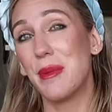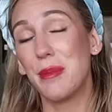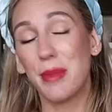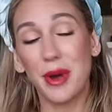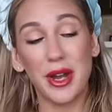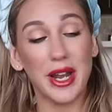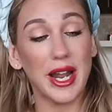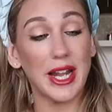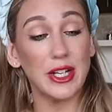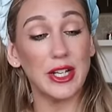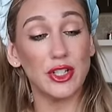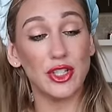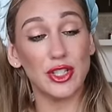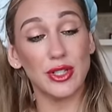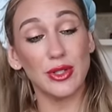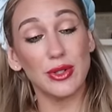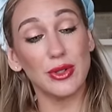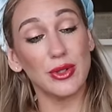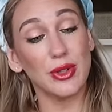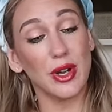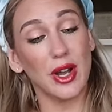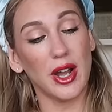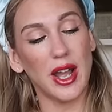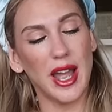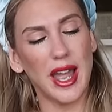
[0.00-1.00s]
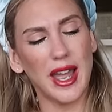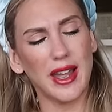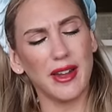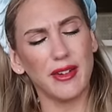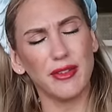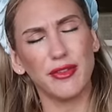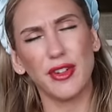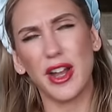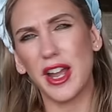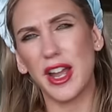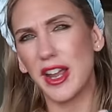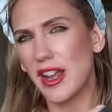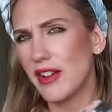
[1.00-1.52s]
But I do
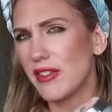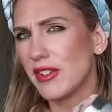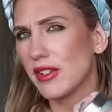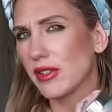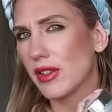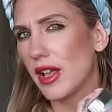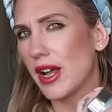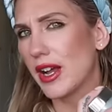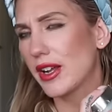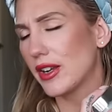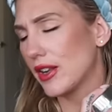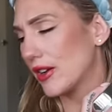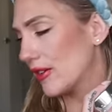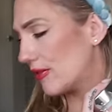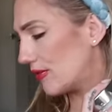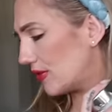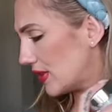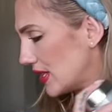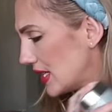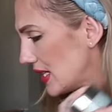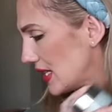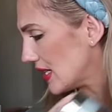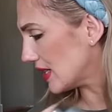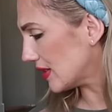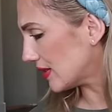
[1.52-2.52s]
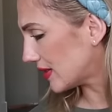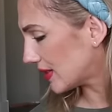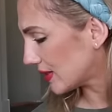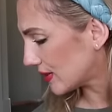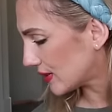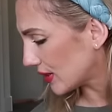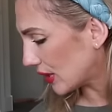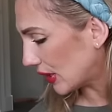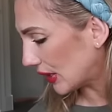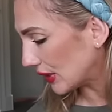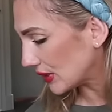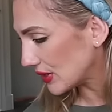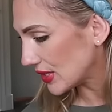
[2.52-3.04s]
have, I have a lot of these,
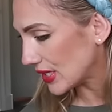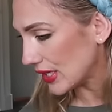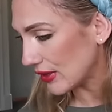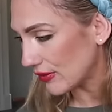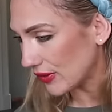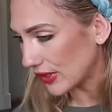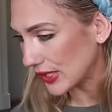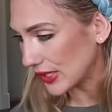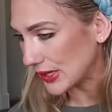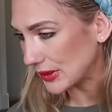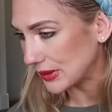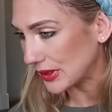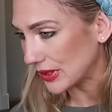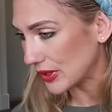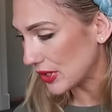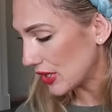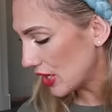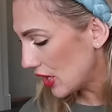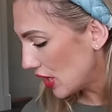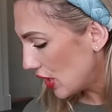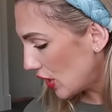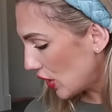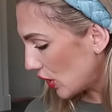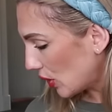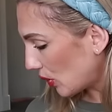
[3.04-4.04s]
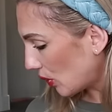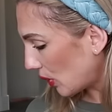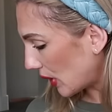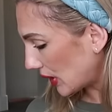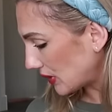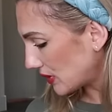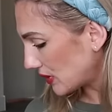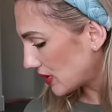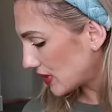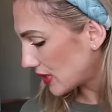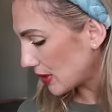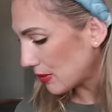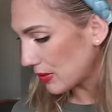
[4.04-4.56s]
so I'll see if anyone
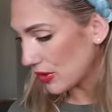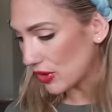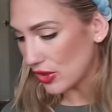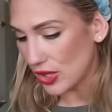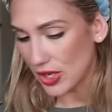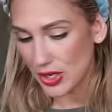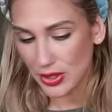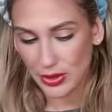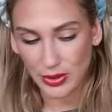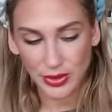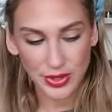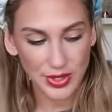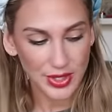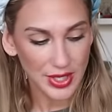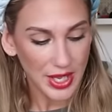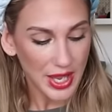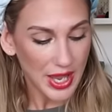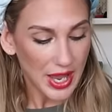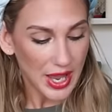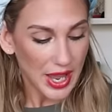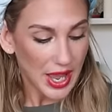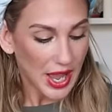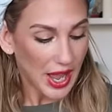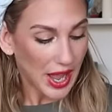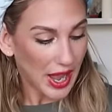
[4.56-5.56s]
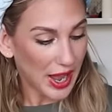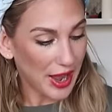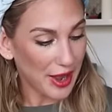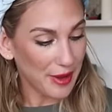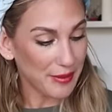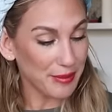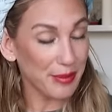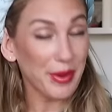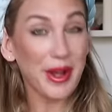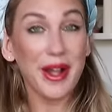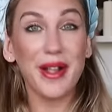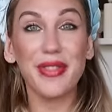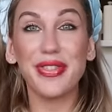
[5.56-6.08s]
wants some of those.
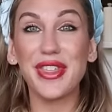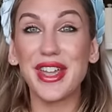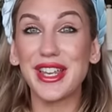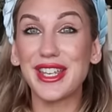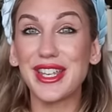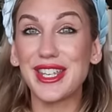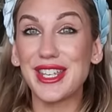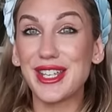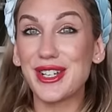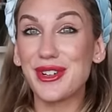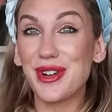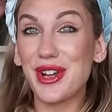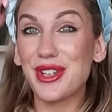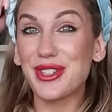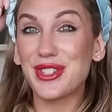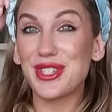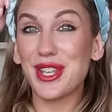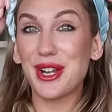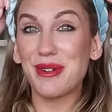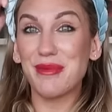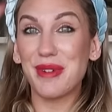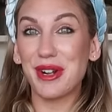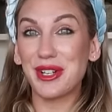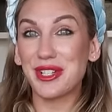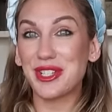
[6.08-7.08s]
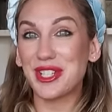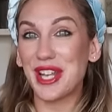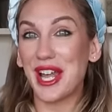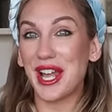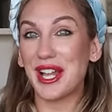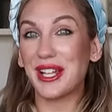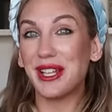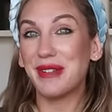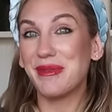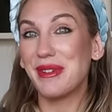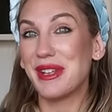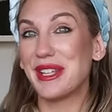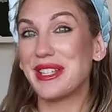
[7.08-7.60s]
Um, but thank you so much to
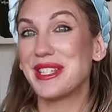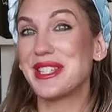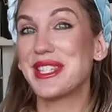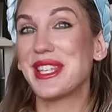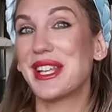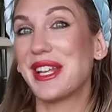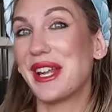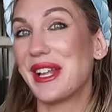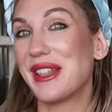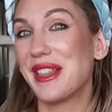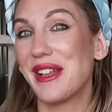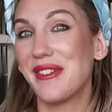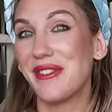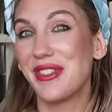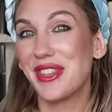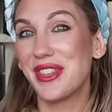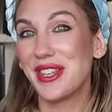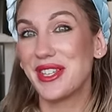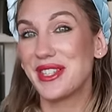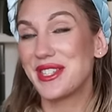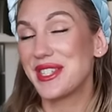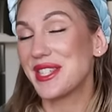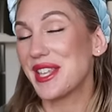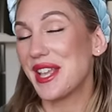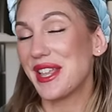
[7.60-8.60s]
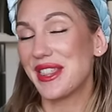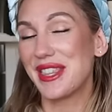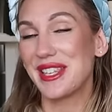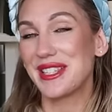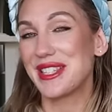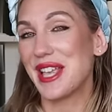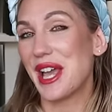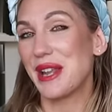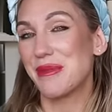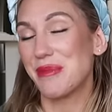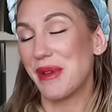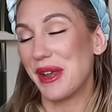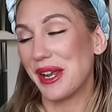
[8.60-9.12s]
Elemis, and I love this, this
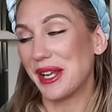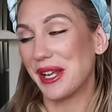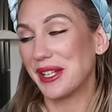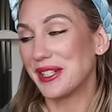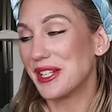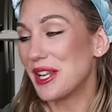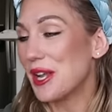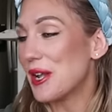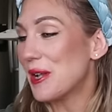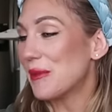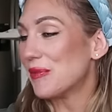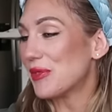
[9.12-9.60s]
headband.